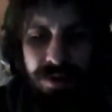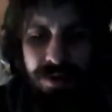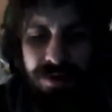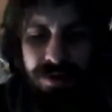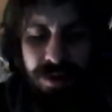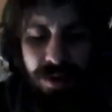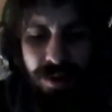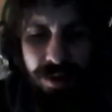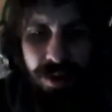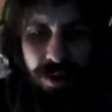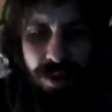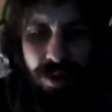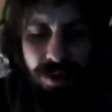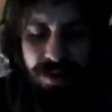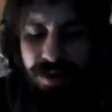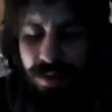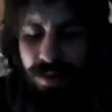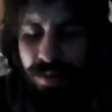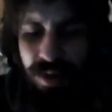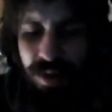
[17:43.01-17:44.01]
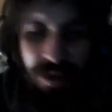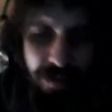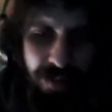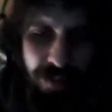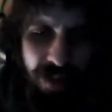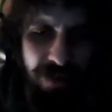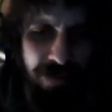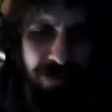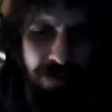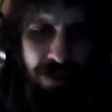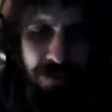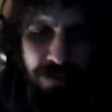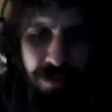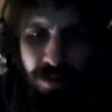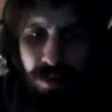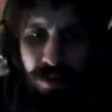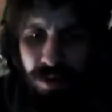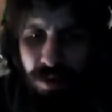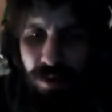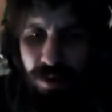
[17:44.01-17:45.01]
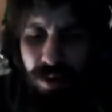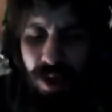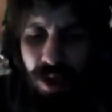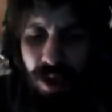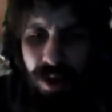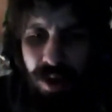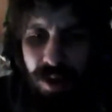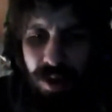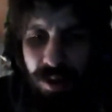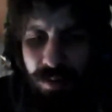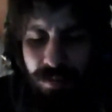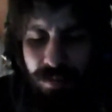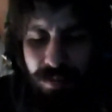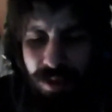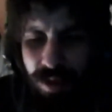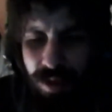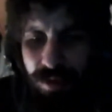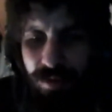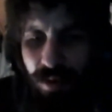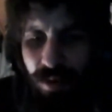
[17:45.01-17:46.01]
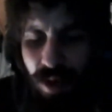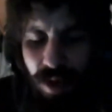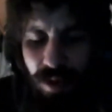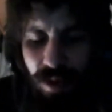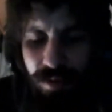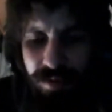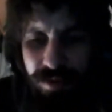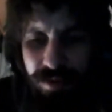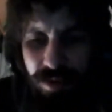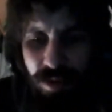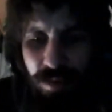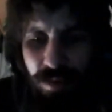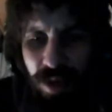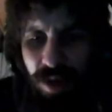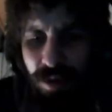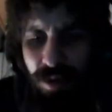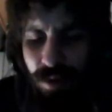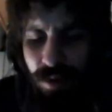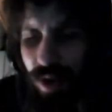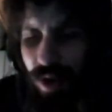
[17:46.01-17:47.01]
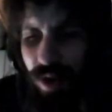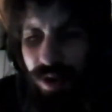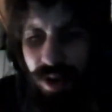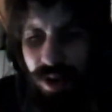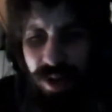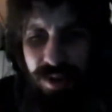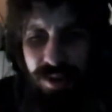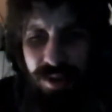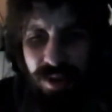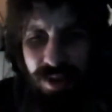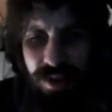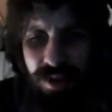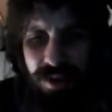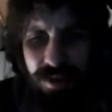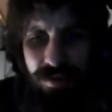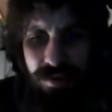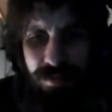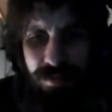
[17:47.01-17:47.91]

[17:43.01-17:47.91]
It should be the best people involved no matter what, I think.